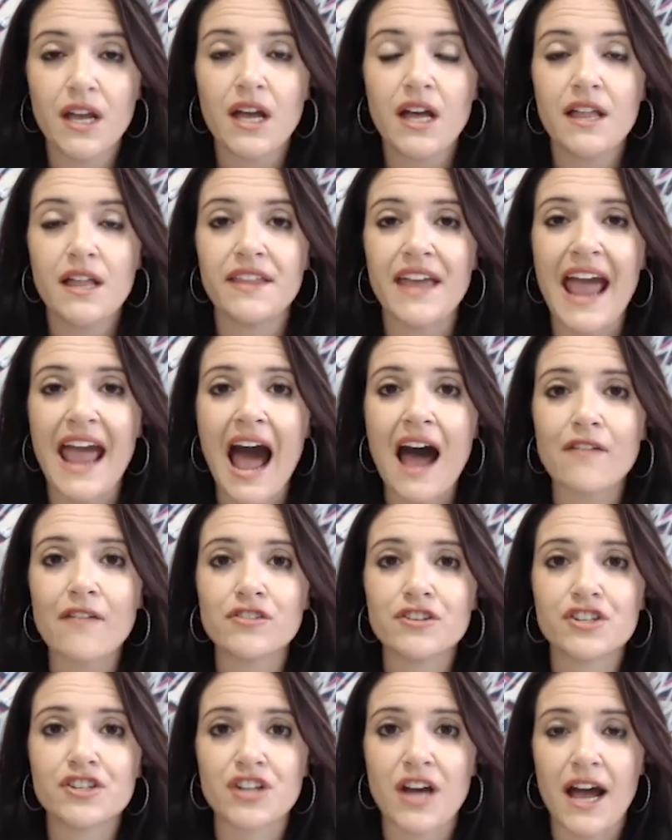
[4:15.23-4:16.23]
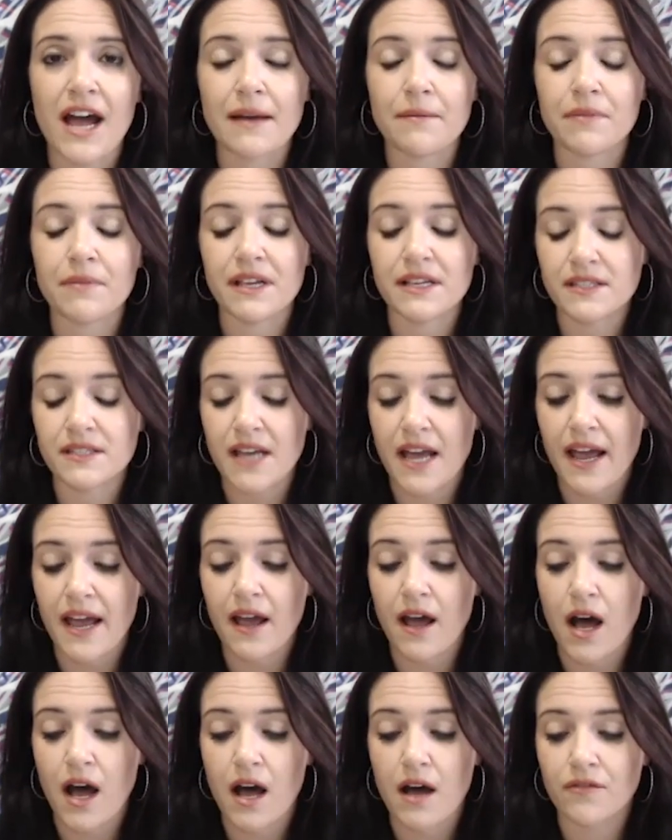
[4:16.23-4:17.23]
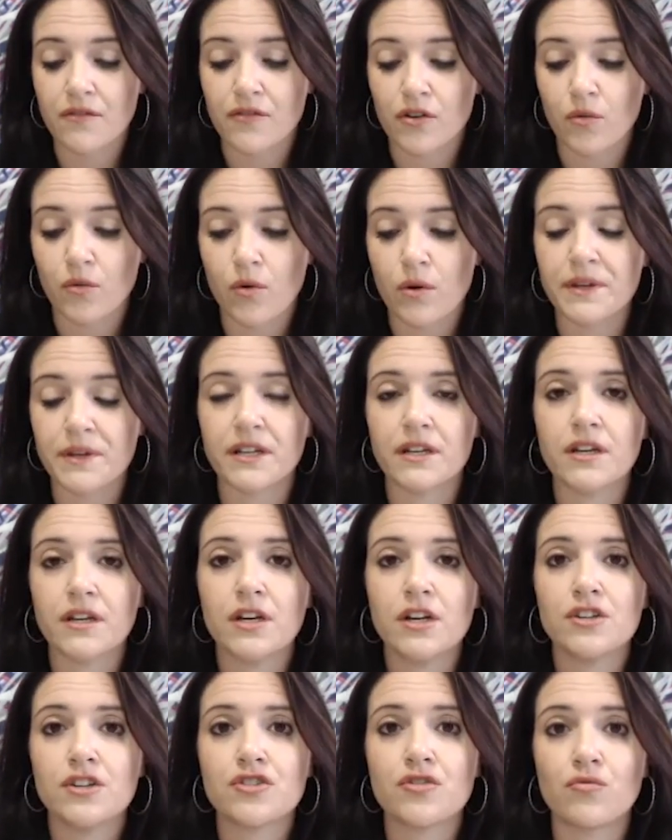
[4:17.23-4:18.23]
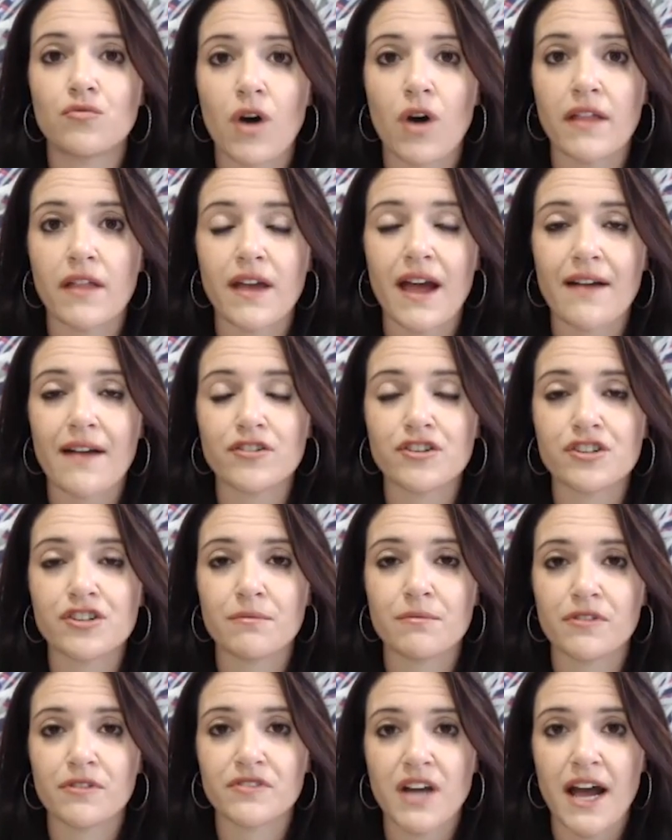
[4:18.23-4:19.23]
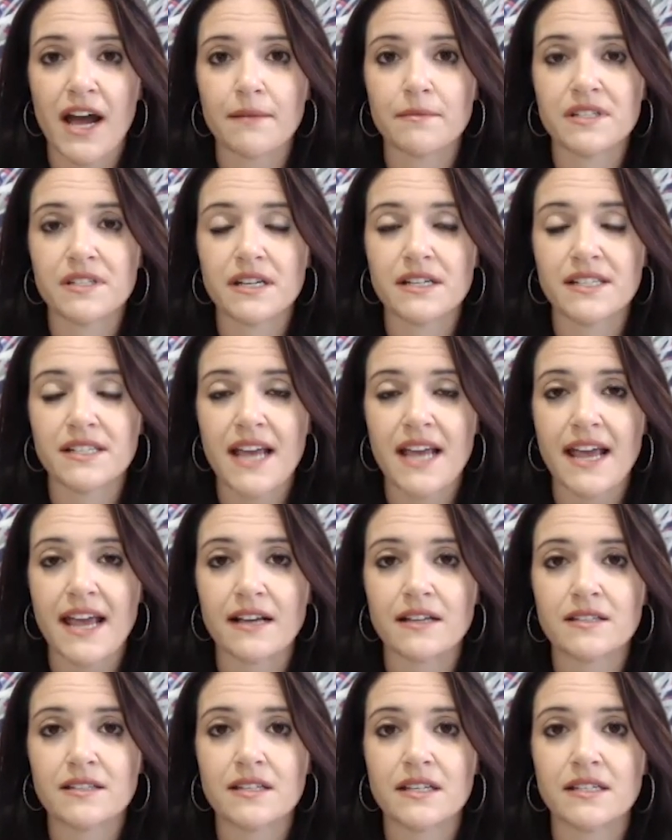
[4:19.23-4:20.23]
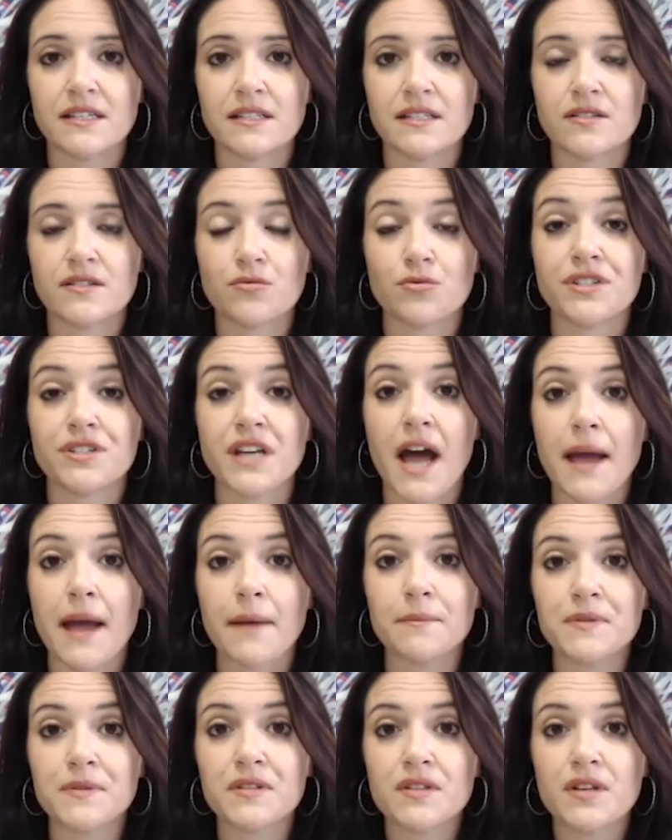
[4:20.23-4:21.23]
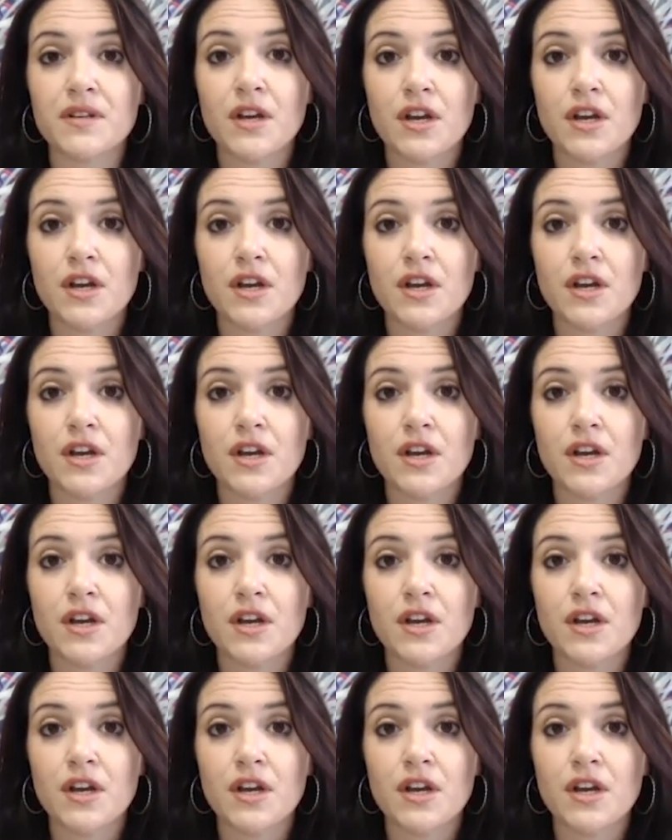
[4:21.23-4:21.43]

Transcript: The average time, they say, for a woman to run, the average number of times it takes is 3 times.